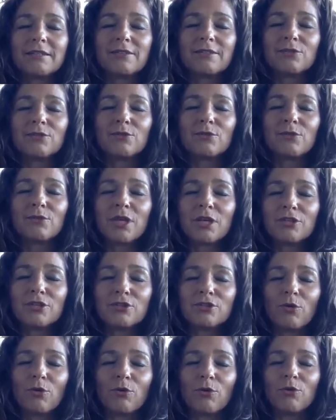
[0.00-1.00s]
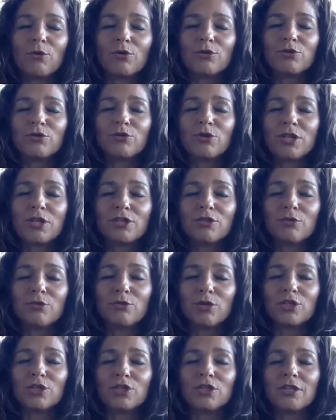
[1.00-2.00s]
to their soul, to their
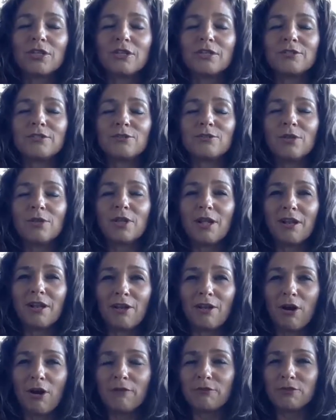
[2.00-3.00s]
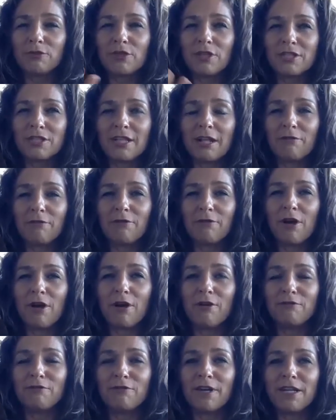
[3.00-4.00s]
intuition, to their love, to their
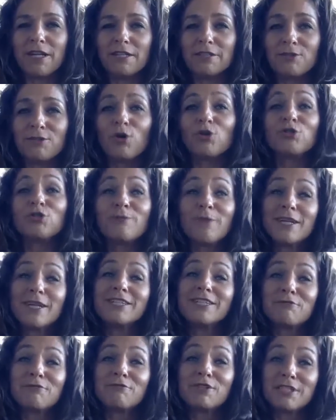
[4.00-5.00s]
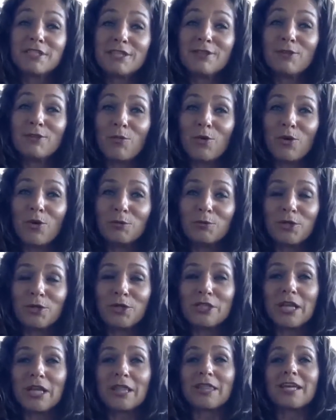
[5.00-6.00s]
self-love, and to also make a difference in the world,
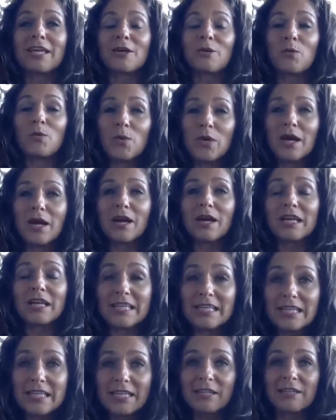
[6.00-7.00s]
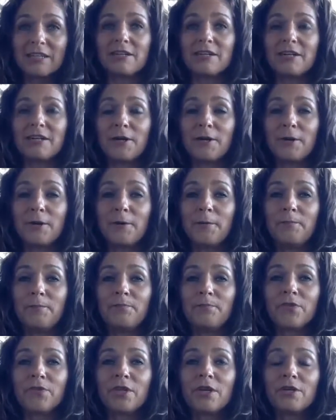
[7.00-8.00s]
because I think we are here
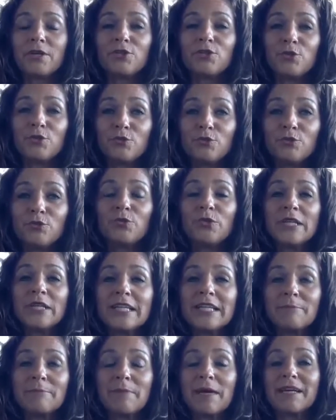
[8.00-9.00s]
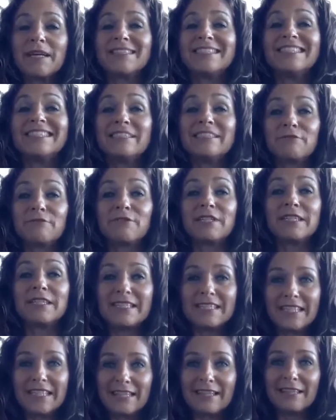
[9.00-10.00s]
to really make a
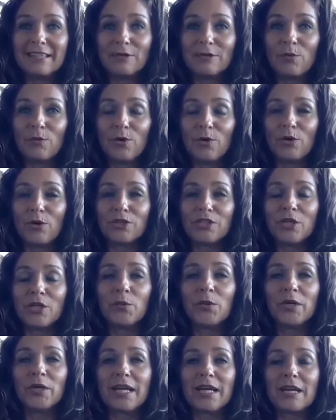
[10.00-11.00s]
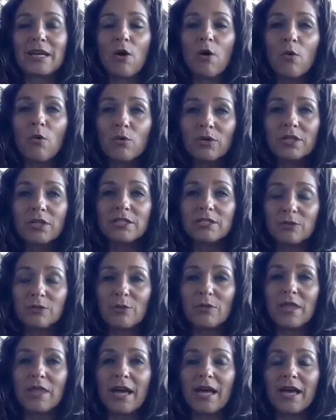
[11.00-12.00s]
difference in the world. And we can only
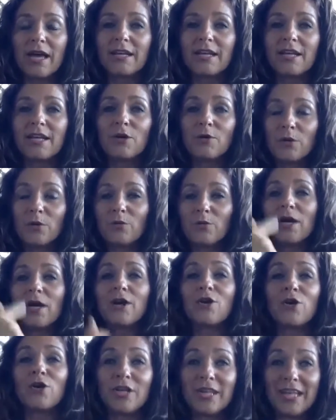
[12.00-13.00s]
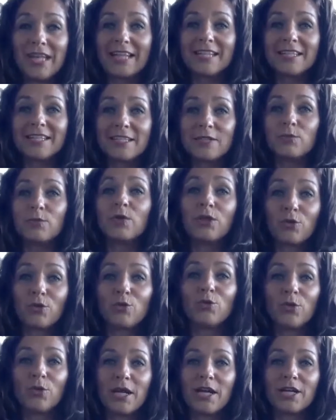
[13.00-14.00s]
do that when we are connected with
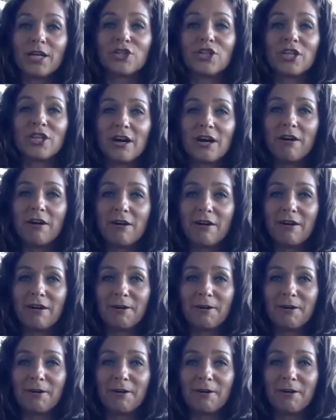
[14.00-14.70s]
who we actually are.